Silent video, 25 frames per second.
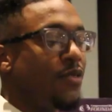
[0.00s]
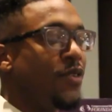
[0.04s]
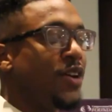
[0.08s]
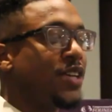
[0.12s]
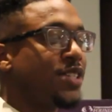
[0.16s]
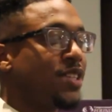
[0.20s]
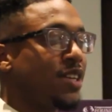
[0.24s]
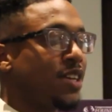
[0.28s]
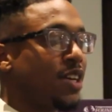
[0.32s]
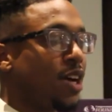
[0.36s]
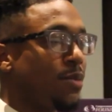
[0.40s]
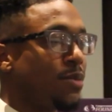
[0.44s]

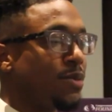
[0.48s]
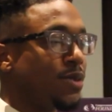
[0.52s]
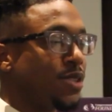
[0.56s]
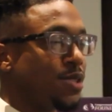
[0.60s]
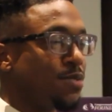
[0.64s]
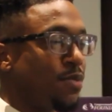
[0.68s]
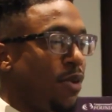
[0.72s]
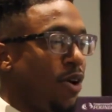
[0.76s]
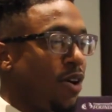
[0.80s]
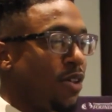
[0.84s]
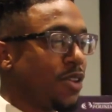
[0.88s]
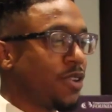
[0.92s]
invested in a couple of
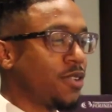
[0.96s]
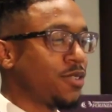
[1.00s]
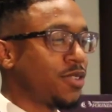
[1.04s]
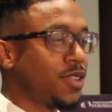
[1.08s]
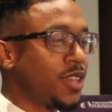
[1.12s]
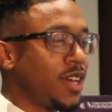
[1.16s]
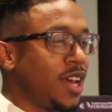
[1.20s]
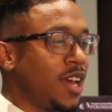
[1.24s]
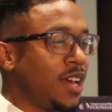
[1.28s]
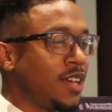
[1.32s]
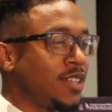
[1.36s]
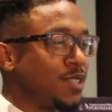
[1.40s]
small little
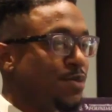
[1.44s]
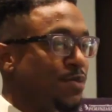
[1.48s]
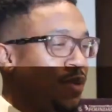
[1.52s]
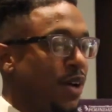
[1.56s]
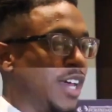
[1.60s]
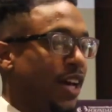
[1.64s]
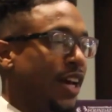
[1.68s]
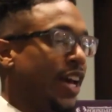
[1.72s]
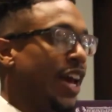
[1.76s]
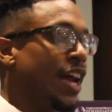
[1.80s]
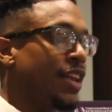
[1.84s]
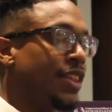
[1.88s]
things,
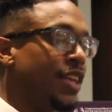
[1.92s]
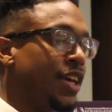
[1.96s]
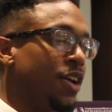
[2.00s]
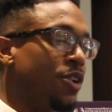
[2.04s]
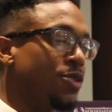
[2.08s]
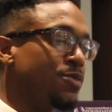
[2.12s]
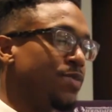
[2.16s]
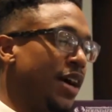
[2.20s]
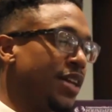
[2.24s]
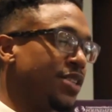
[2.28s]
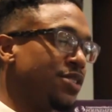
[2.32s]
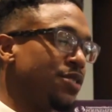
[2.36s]
but again, I think it
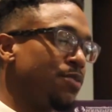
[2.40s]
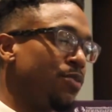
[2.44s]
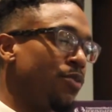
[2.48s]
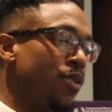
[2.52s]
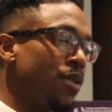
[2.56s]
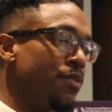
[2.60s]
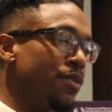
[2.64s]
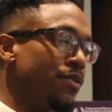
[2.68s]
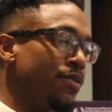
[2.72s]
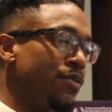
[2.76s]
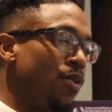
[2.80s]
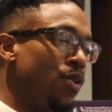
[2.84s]
goes back to the
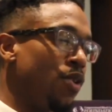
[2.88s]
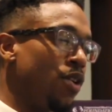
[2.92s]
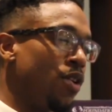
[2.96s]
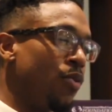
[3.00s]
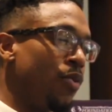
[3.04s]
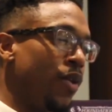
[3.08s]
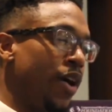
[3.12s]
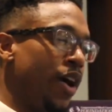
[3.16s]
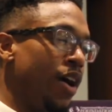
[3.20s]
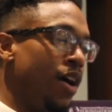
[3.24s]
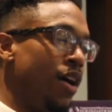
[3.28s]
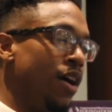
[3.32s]
point before
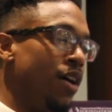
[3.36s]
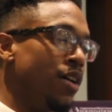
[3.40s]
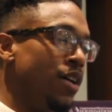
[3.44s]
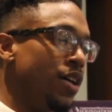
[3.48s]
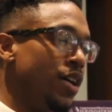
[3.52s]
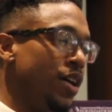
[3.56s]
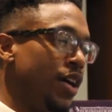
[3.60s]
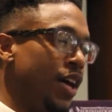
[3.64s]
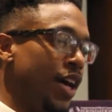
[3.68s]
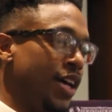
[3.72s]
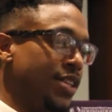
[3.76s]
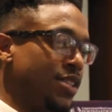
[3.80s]
where
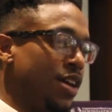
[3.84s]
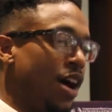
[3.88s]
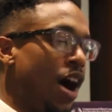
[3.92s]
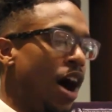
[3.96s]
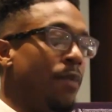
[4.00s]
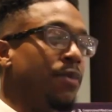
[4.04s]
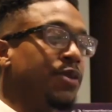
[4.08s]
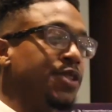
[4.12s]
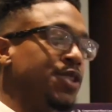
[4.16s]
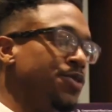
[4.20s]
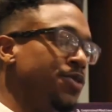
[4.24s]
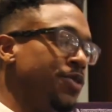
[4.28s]
it's an
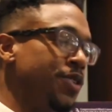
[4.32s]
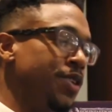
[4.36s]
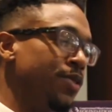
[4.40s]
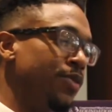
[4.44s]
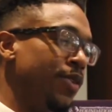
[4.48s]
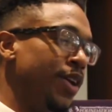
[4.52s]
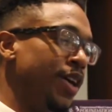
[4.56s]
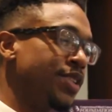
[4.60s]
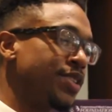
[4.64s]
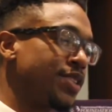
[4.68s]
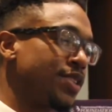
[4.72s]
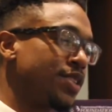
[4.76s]
opportunity
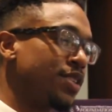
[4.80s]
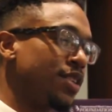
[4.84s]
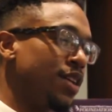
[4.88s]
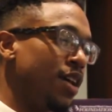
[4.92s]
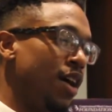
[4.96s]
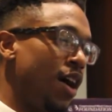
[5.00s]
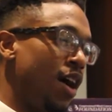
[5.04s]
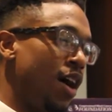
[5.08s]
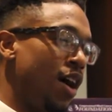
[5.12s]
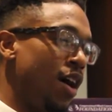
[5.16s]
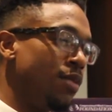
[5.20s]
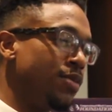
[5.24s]
risk.
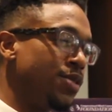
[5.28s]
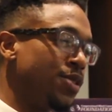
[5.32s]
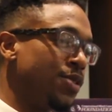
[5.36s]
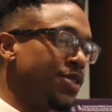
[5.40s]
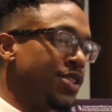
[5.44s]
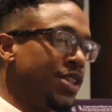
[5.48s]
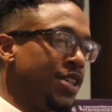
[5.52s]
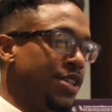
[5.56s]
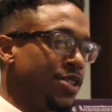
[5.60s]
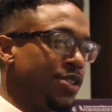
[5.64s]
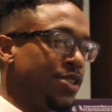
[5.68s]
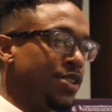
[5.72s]
Um, so
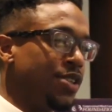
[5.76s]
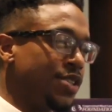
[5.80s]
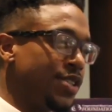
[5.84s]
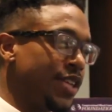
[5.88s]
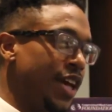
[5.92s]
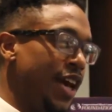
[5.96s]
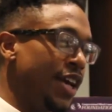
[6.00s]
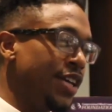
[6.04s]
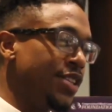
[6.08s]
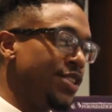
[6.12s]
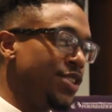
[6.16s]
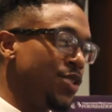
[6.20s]
it's easier to
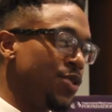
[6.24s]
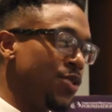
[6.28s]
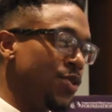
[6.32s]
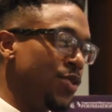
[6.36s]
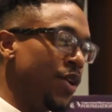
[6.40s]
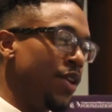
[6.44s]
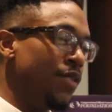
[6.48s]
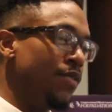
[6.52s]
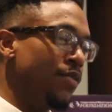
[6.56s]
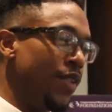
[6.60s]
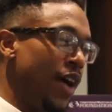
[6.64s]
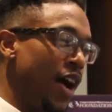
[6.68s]
say
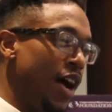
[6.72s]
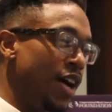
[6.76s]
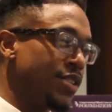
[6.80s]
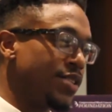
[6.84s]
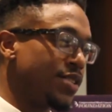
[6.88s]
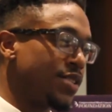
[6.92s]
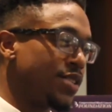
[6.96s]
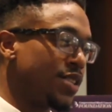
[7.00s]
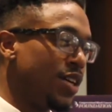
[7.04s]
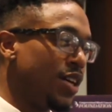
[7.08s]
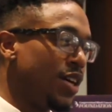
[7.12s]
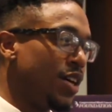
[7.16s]
to
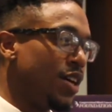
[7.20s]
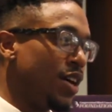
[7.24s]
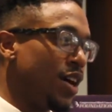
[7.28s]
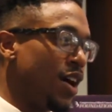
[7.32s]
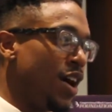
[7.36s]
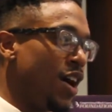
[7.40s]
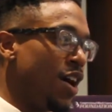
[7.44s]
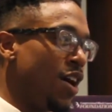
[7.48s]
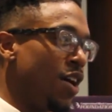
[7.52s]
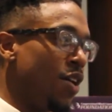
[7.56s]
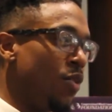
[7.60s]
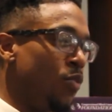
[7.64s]
invest
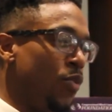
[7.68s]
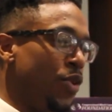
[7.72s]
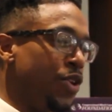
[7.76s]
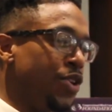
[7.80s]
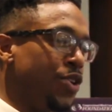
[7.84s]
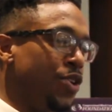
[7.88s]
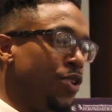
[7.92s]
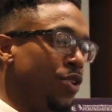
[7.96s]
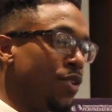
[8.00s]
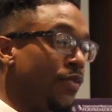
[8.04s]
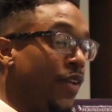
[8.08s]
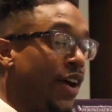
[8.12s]
um, when you're